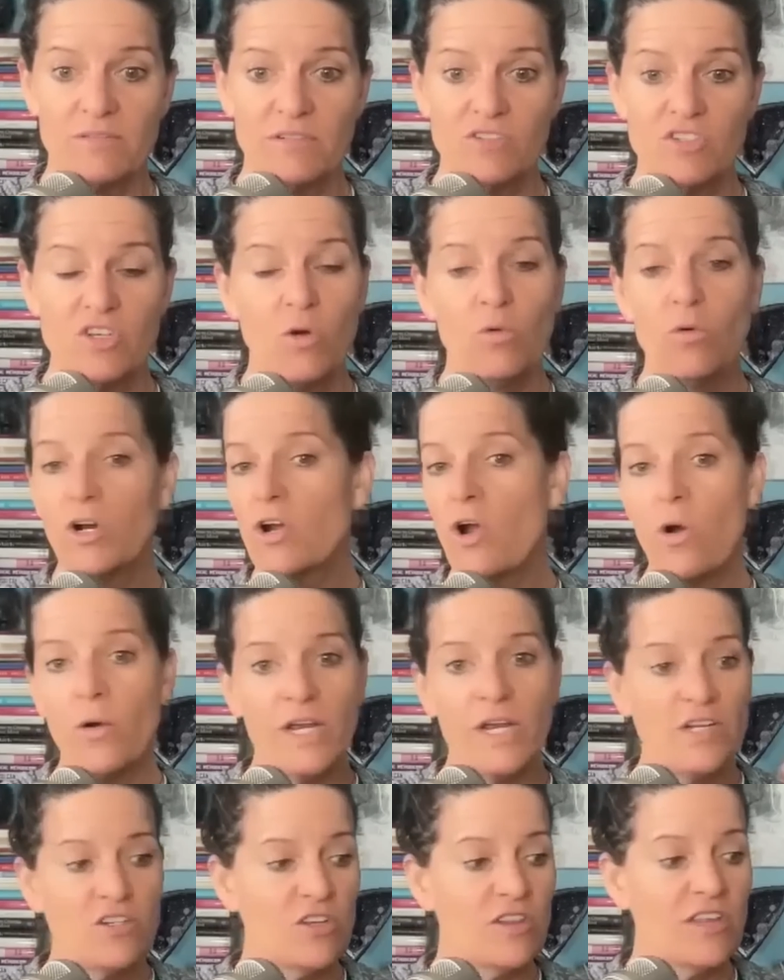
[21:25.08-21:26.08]
So we're
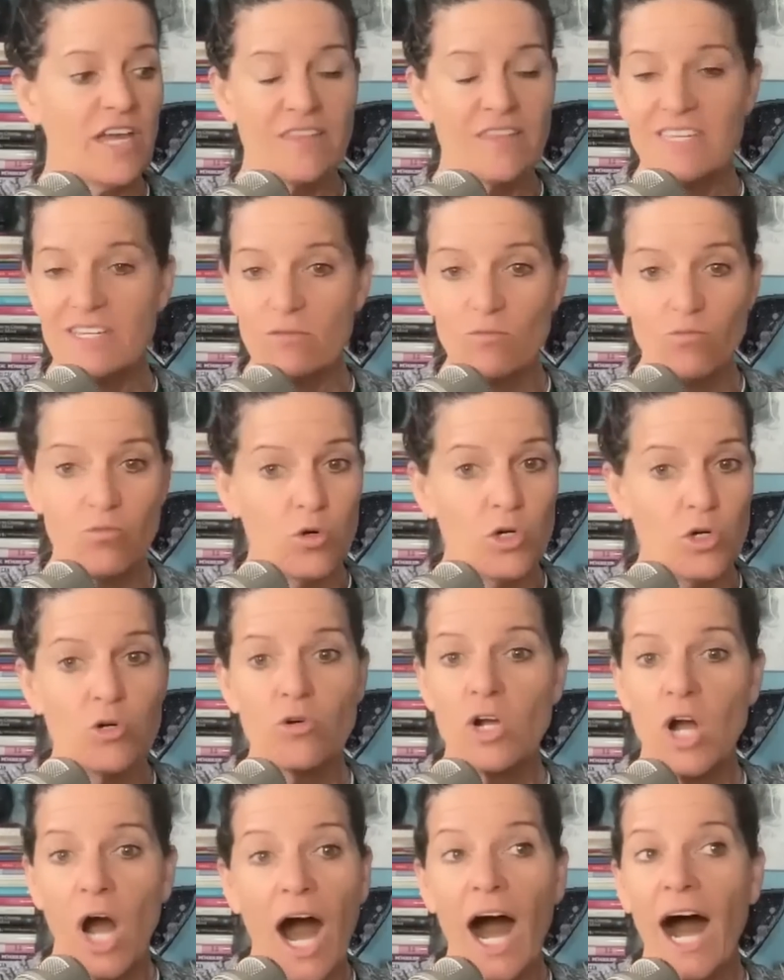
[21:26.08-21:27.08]
going to like the
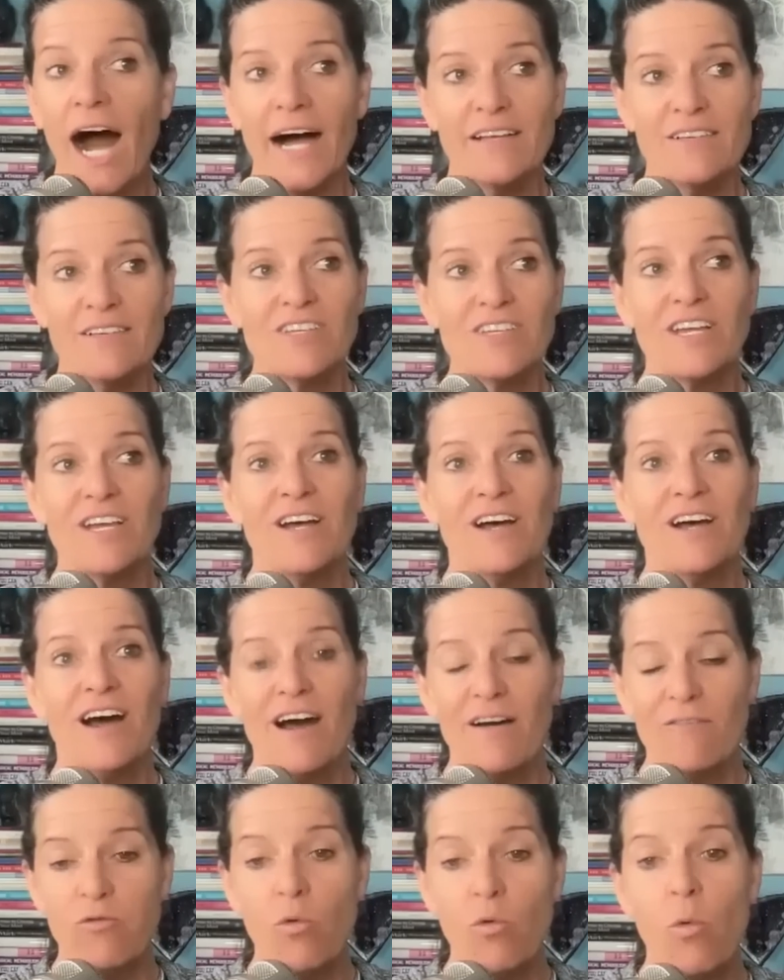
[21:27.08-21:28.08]
root cause
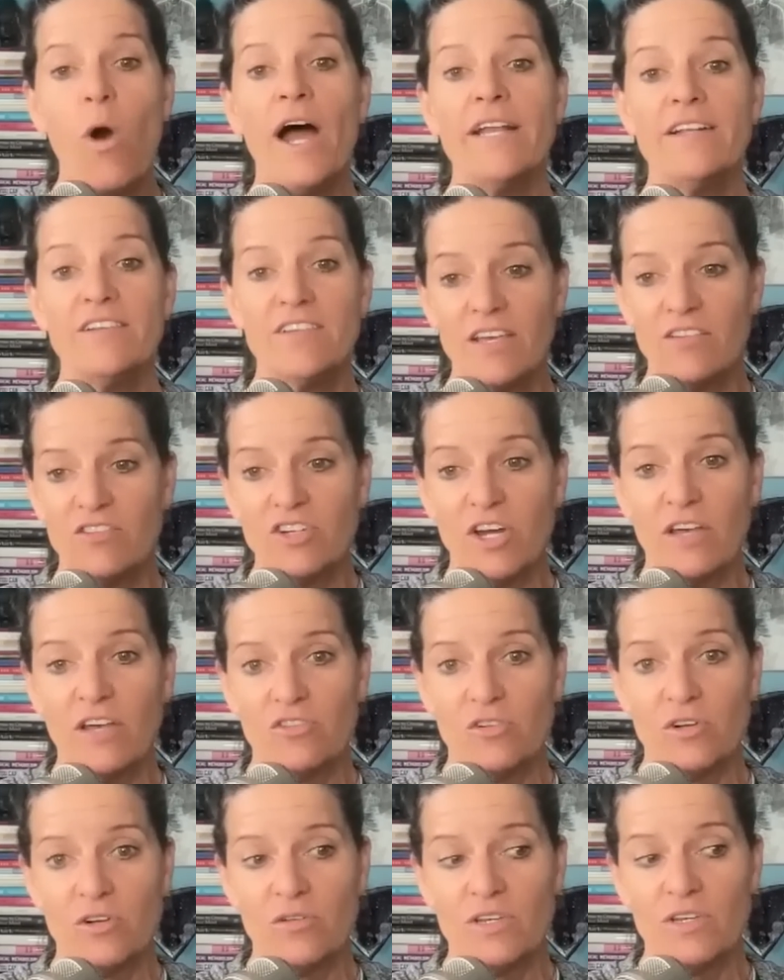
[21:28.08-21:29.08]
of what
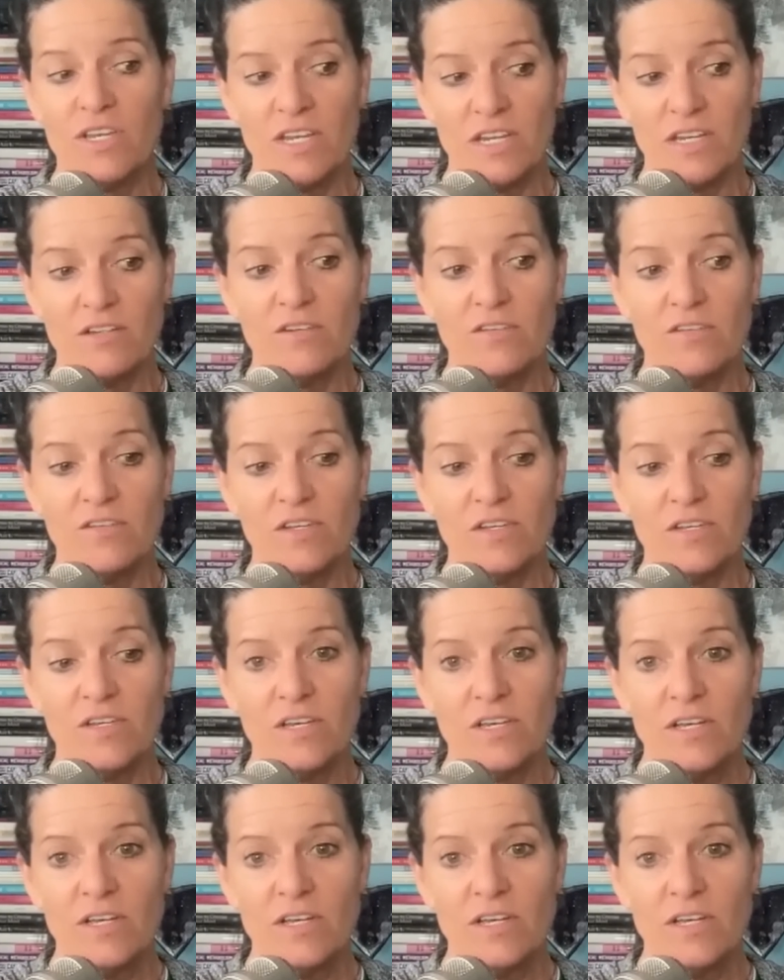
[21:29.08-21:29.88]
testosterone needs.